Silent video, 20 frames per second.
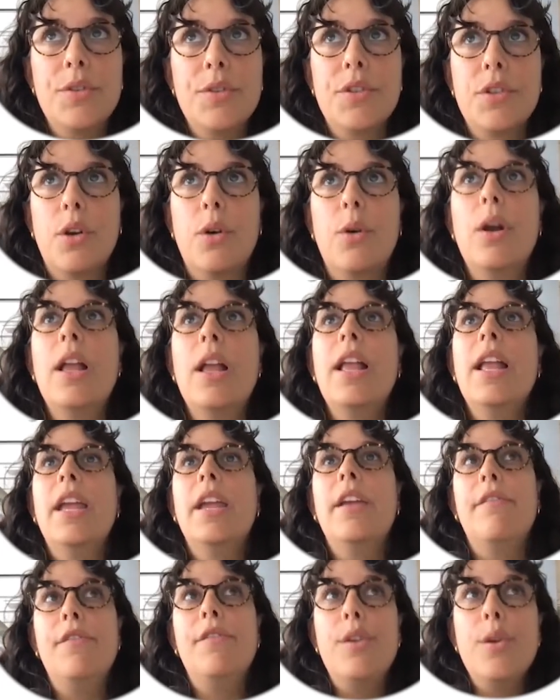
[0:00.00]
So
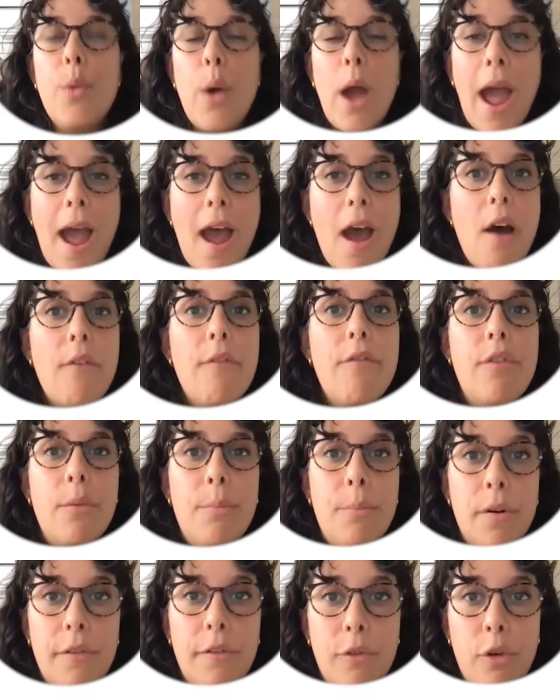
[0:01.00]
if you have the
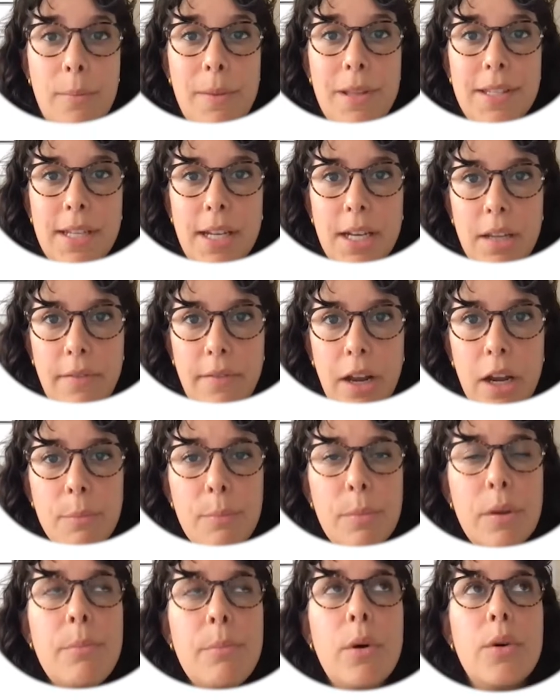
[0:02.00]
performance and
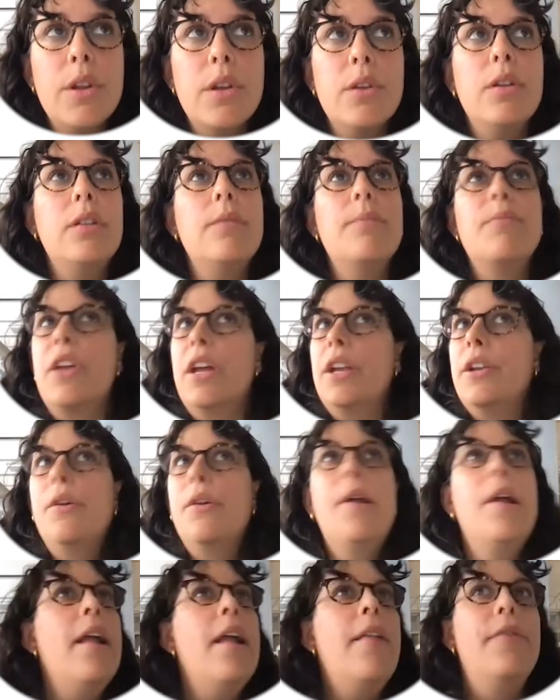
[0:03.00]
development module,
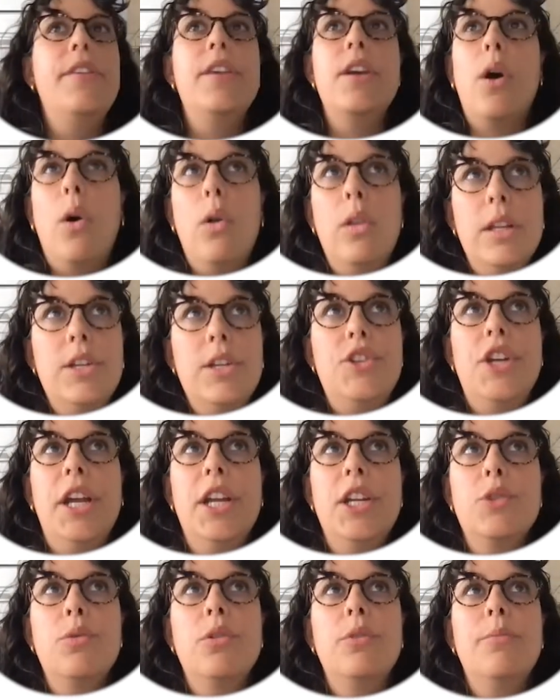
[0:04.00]
then the only
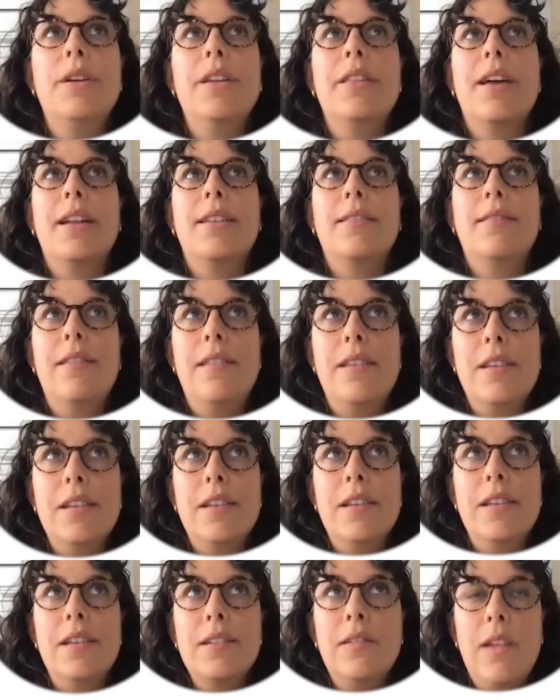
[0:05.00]
change will be that
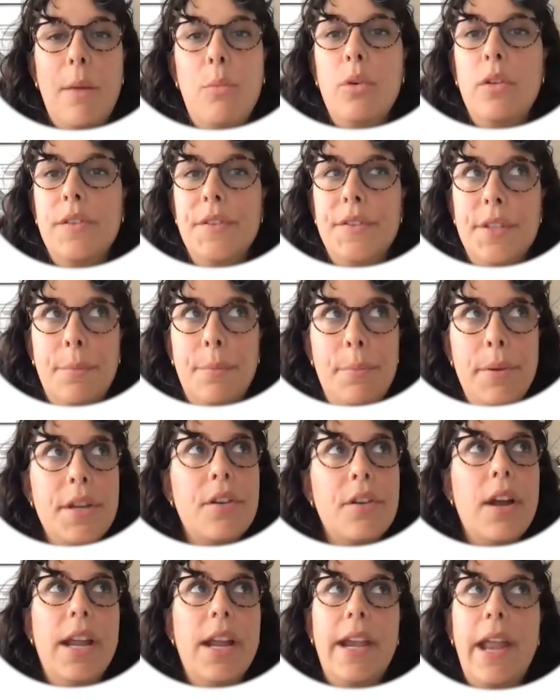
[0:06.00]
this tab will
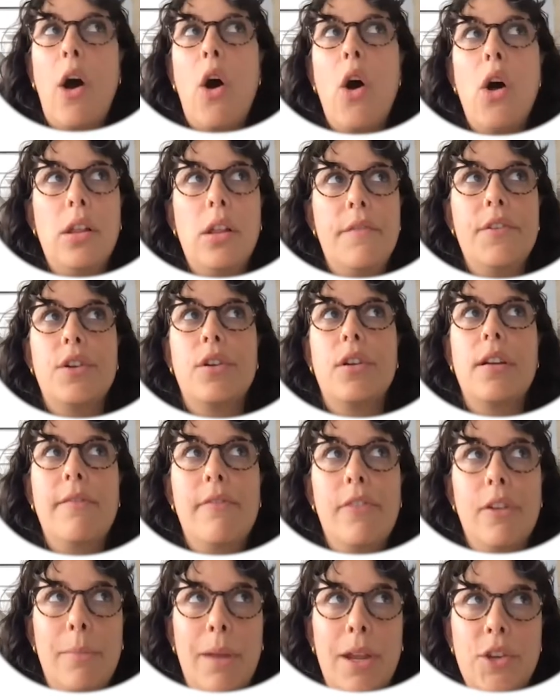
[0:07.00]
disappear and all of your
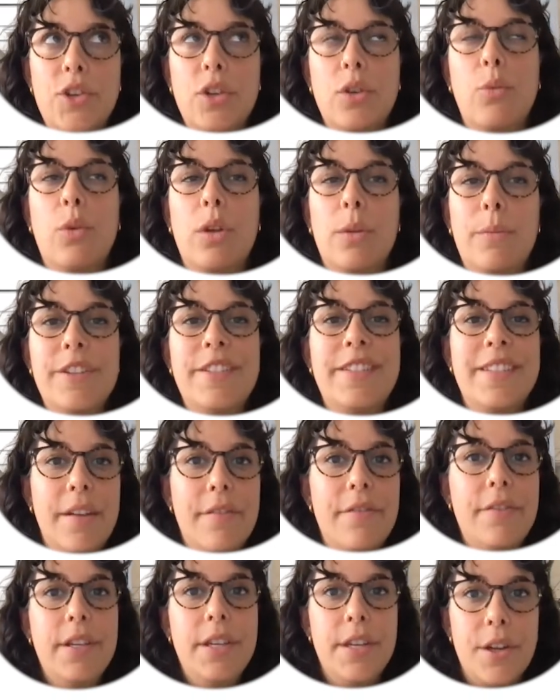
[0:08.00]
information will be
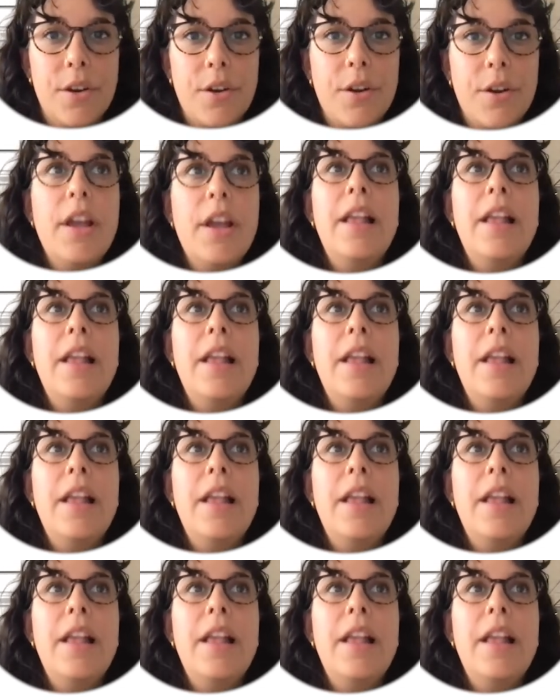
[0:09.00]
saved here.